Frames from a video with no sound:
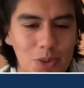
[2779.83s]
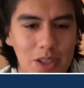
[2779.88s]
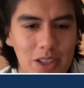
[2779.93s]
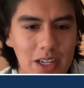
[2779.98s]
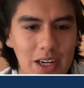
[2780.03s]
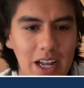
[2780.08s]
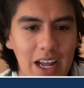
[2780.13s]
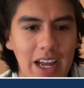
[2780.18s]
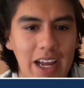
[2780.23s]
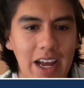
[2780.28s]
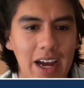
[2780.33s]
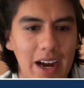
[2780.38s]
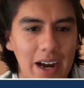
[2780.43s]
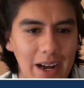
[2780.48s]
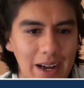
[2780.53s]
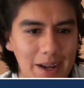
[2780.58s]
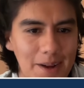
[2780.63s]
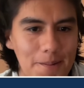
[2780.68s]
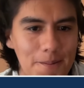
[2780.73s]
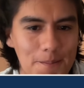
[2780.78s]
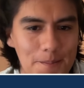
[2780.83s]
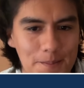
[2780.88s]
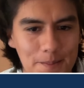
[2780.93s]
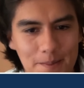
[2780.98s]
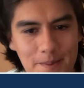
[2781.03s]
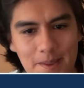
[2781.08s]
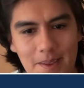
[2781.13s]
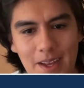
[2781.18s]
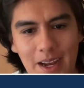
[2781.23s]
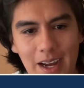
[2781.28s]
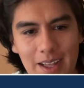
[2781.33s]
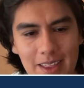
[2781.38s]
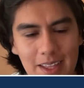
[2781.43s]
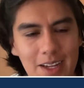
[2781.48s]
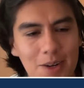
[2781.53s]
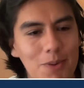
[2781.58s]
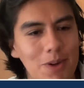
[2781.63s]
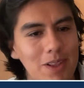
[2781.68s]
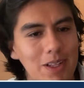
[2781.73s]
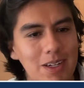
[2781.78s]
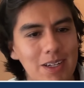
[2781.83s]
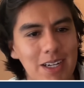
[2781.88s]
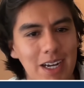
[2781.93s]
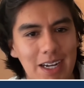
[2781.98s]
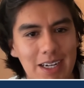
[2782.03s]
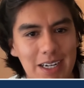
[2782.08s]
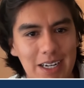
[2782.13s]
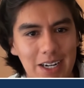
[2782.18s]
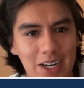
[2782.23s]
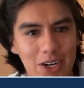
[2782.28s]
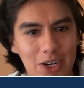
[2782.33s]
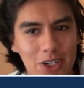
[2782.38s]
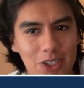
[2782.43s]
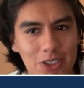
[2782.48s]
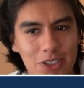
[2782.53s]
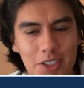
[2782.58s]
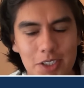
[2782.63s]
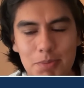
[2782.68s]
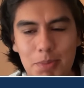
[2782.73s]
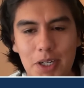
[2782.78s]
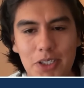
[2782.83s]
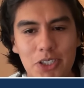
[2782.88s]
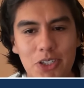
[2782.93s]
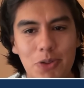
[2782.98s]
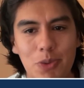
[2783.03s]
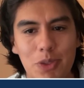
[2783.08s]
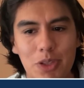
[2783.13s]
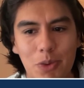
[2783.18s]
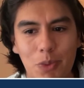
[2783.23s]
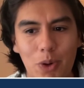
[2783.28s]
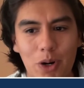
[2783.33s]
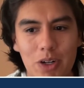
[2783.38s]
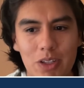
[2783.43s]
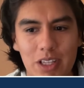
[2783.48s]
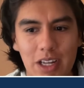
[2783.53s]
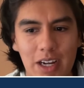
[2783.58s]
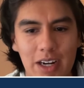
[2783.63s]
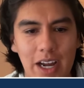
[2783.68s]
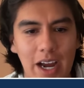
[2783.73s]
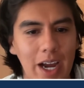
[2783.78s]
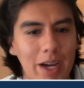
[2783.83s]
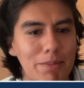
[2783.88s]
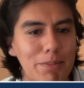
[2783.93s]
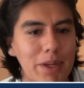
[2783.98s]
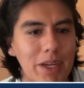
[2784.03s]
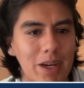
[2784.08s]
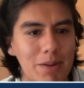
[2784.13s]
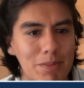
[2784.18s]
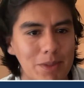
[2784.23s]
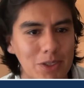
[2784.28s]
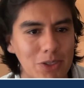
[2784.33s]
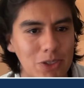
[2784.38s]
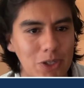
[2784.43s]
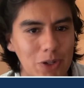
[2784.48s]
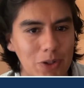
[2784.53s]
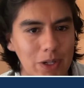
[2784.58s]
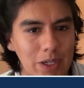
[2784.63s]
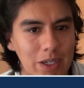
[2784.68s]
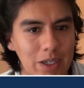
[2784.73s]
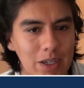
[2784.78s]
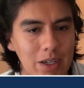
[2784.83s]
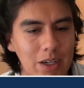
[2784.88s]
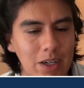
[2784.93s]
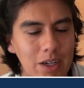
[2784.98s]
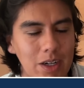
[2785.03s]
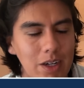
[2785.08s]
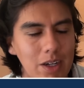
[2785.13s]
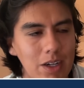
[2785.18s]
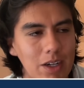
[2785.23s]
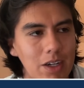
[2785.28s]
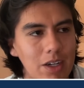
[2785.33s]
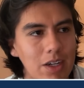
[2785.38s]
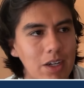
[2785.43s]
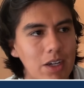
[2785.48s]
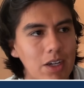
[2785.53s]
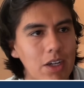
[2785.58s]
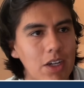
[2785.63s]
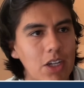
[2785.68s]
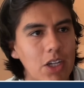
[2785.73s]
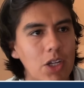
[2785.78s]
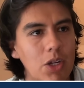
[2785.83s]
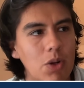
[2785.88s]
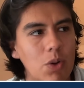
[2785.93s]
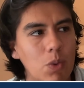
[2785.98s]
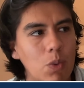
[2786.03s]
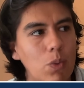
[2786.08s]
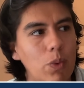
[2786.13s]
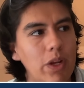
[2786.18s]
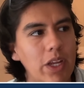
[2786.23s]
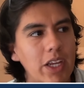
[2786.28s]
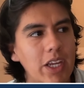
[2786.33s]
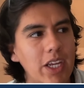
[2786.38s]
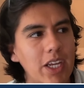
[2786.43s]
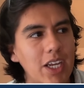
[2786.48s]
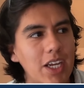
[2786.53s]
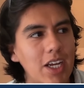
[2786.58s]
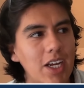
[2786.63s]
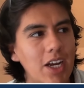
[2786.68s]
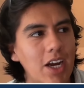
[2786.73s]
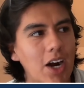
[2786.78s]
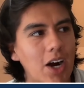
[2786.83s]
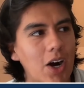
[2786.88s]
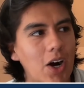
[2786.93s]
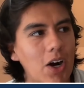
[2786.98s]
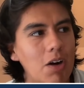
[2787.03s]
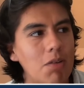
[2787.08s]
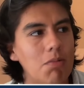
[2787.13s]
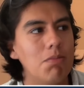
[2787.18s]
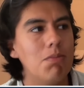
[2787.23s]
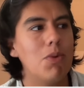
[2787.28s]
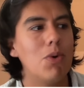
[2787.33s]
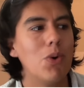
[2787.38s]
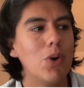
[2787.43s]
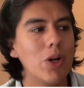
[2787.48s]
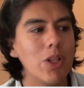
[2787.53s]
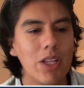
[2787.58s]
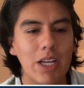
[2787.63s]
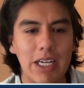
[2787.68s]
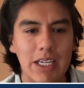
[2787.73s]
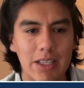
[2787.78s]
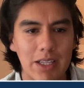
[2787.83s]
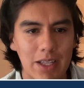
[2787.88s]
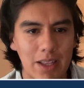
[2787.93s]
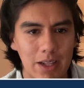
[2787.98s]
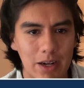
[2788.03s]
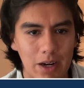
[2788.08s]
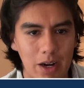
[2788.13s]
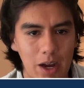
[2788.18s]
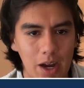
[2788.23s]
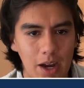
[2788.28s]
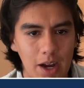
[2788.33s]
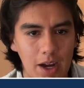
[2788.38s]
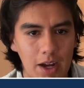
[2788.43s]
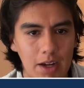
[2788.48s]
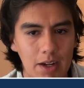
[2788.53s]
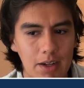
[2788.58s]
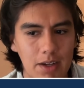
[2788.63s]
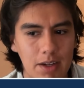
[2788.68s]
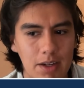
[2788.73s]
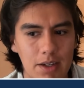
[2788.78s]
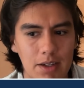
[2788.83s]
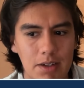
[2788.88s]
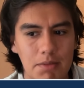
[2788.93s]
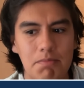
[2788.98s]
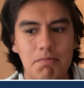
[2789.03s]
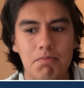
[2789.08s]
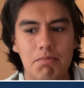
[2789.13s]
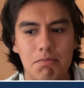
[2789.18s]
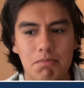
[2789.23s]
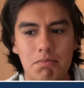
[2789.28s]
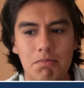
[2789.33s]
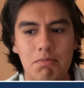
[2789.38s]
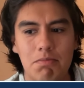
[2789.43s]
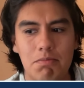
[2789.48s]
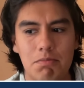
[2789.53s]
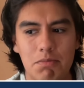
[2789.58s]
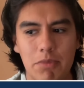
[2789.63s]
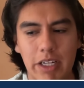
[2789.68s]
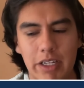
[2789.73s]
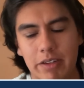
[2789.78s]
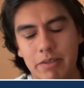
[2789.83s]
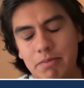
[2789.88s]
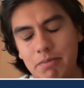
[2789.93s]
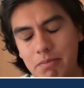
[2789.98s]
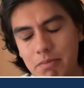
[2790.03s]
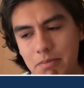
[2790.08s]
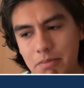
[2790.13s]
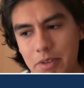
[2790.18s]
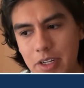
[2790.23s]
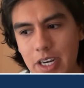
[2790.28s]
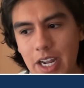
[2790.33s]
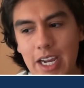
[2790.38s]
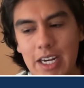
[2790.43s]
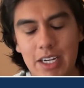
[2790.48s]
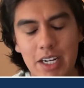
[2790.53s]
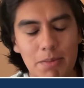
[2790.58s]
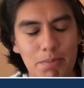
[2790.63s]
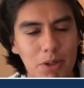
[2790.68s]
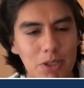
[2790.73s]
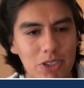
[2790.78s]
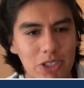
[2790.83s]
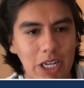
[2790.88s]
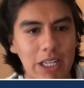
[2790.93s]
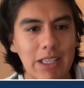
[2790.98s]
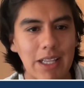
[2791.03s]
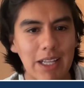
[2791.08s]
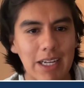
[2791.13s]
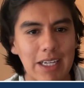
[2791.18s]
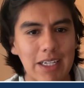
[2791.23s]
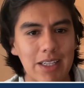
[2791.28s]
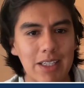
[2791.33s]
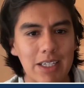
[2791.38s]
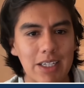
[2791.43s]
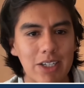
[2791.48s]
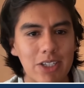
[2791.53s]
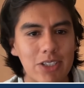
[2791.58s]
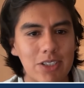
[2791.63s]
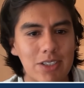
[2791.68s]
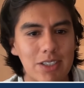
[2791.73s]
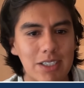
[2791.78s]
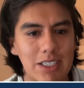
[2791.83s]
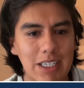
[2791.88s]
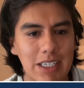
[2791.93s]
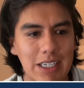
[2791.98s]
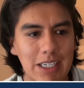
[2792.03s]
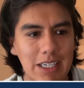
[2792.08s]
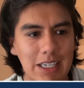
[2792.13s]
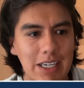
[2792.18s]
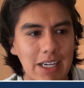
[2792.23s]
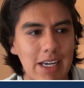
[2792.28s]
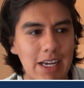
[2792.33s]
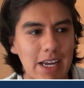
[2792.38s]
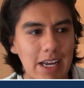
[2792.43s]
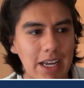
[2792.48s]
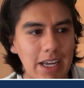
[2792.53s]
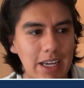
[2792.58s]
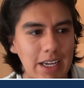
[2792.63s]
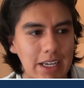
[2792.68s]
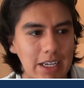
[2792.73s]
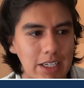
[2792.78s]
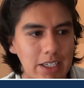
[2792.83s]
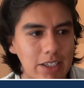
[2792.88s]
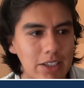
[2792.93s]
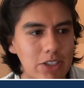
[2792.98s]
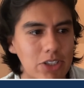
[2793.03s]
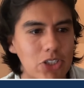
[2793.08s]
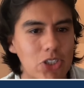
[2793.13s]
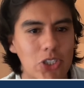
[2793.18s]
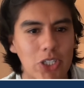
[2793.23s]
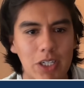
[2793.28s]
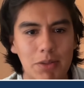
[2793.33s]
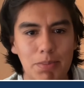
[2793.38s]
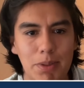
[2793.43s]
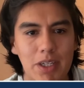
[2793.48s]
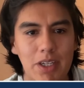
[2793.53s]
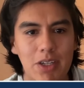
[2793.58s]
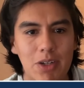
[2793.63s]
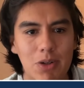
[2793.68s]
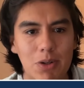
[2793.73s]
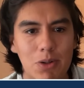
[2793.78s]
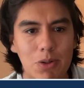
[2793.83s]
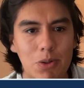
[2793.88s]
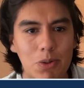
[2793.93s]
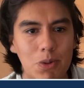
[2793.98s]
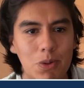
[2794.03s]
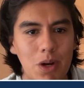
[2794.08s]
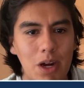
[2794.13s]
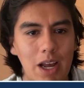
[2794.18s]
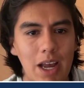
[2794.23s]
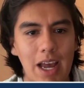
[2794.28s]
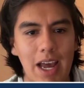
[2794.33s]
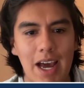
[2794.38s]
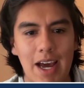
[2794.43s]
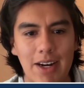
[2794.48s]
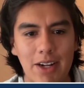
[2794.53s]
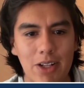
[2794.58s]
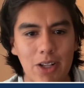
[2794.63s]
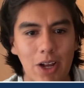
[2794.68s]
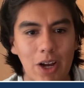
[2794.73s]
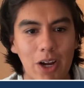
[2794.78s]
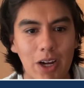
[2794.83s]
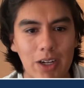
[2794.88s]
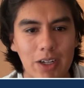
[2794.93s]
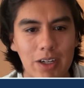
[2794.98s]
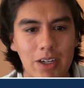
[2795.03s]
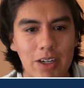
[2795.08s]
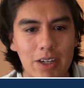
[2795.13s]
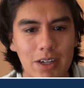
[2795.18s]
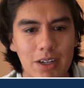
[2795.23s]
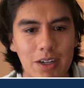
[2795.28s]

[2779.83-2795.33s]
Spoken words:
within AI. I think within 10 years, especially with the work that IBM is doing, we are more likely than not, like 90% likely to see a GPU analog